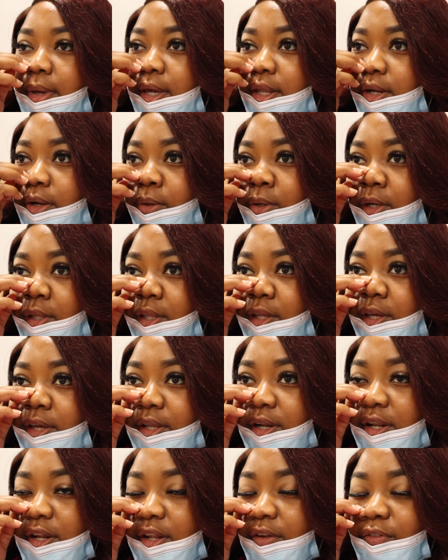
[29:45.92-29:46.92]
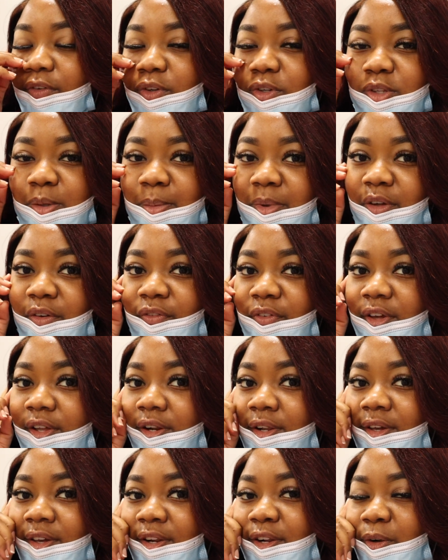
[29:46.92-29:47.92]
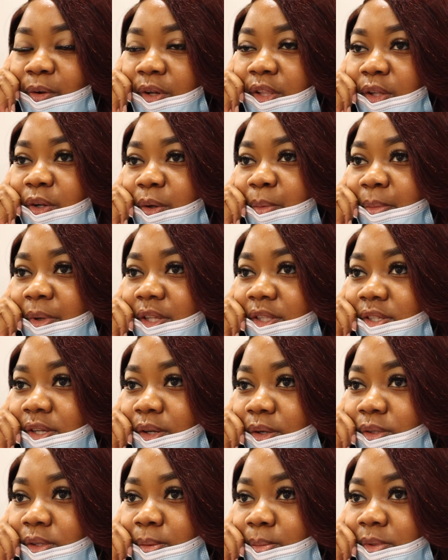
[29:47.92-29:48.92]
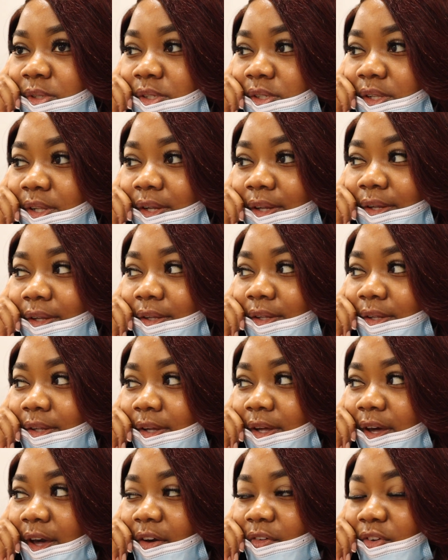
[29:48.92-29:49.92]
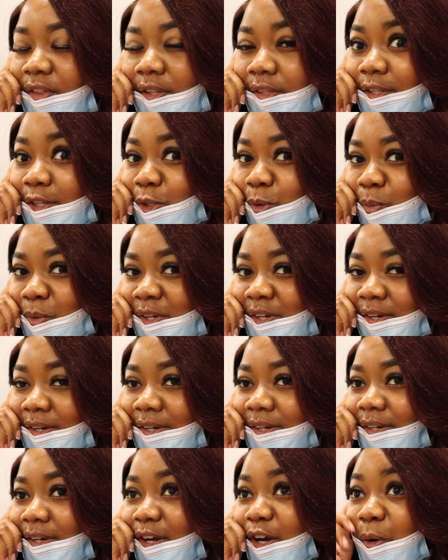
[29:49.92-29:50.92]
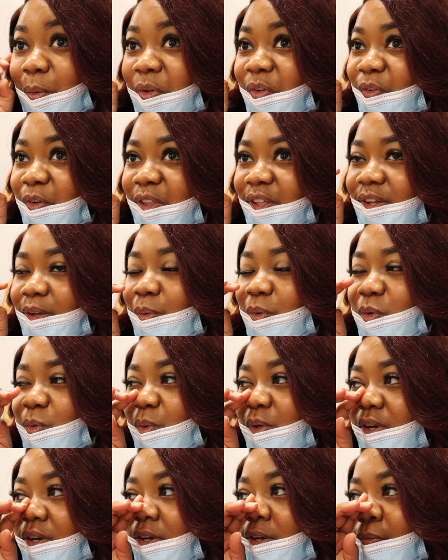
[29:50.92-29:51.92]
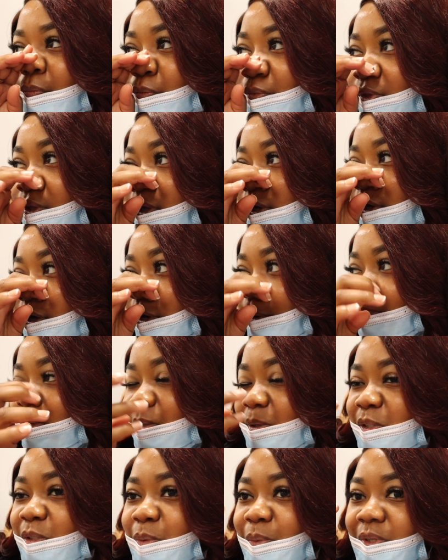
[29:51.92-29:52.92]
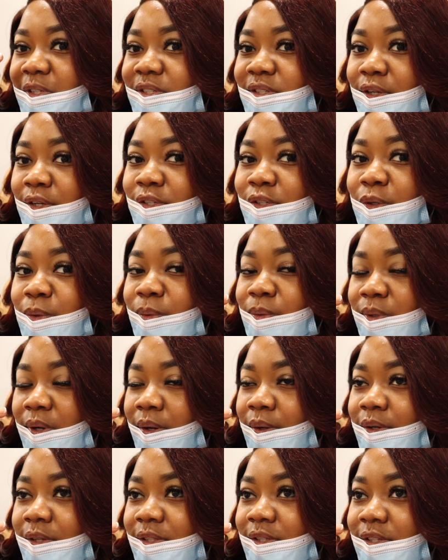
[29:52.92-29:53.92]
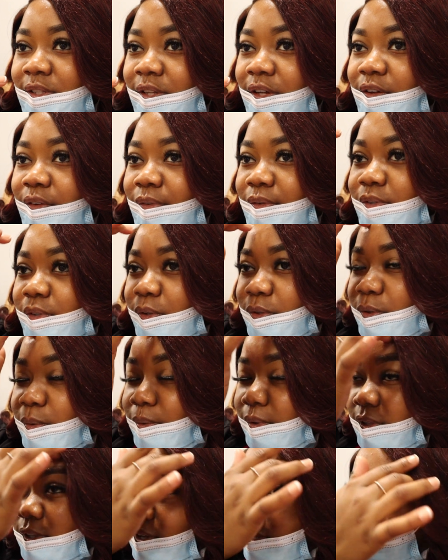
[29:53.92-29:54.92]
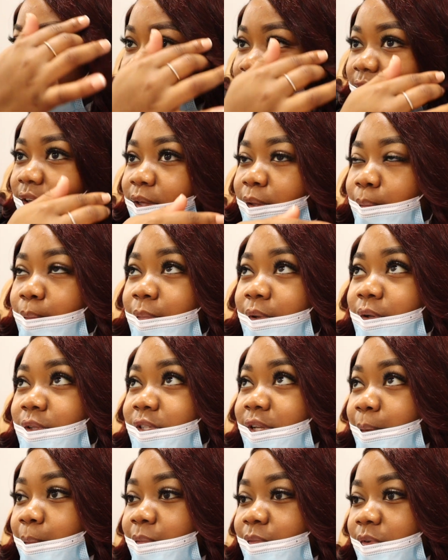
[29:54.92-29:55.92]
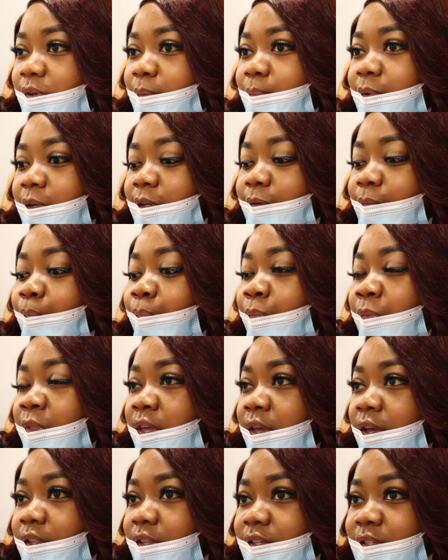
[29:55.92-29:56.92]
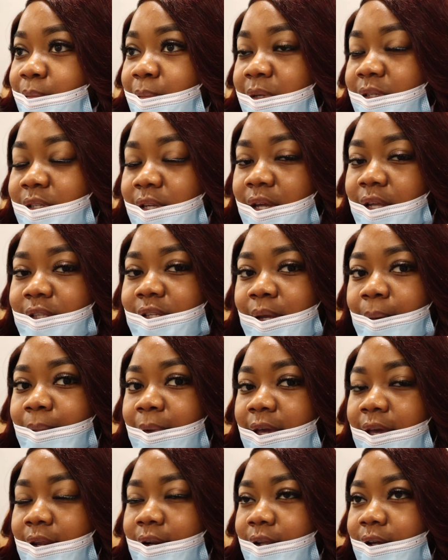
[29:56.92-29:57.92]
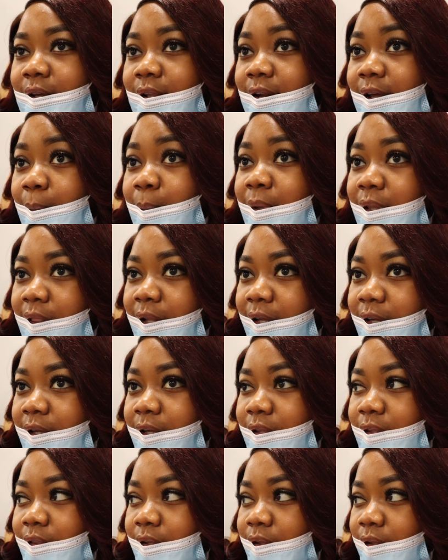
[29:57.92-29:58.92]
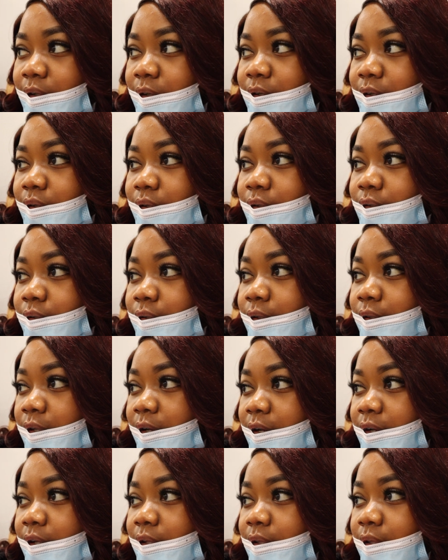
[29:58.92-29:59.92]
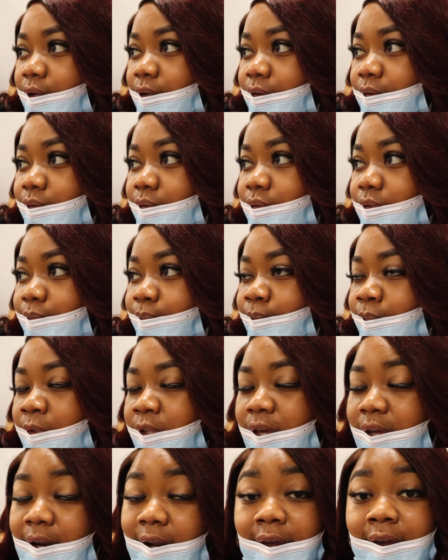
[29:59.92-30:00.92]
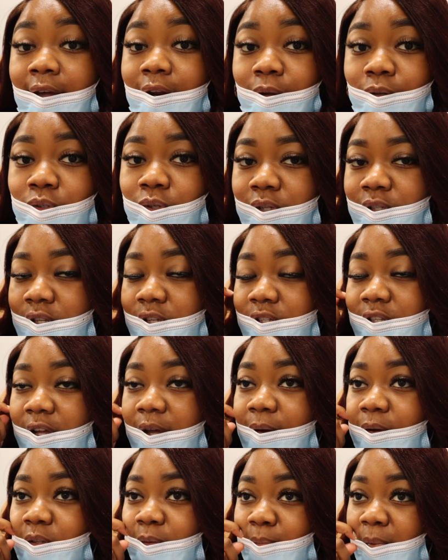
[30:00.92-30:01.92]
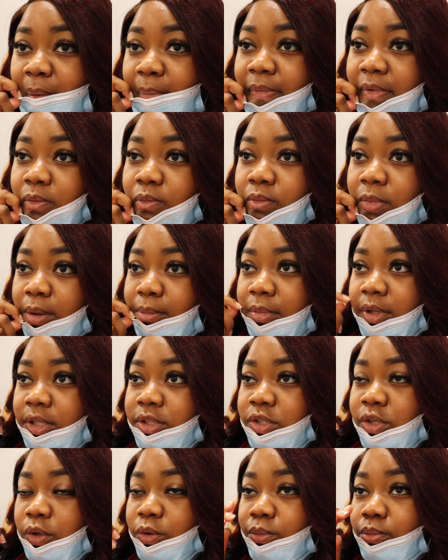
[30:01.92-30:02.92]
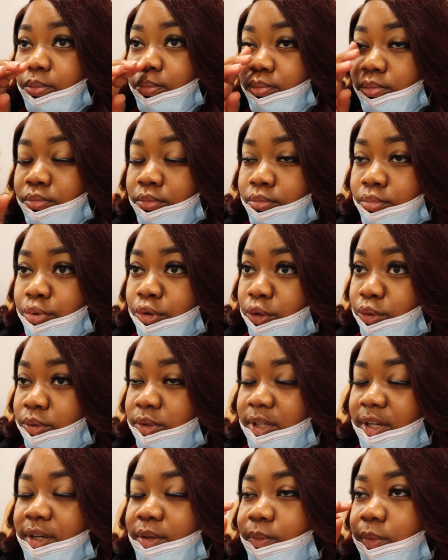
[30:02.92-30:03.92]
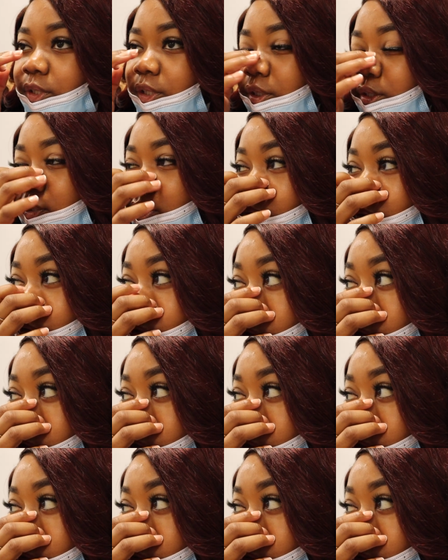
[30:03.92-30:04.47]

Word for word: getting acrylic, and I never used to be a fan of getting acrylic on big toes. So I'm just like, I feel like that's weird. I always felt like it was weird, um, especially when it starts to grow and stuff. So you really gotta keep feet on top of it, but. This is my second time getting it, and I've been liking the look that it gives. And I had no choice this time because my, my big toe broke down really low.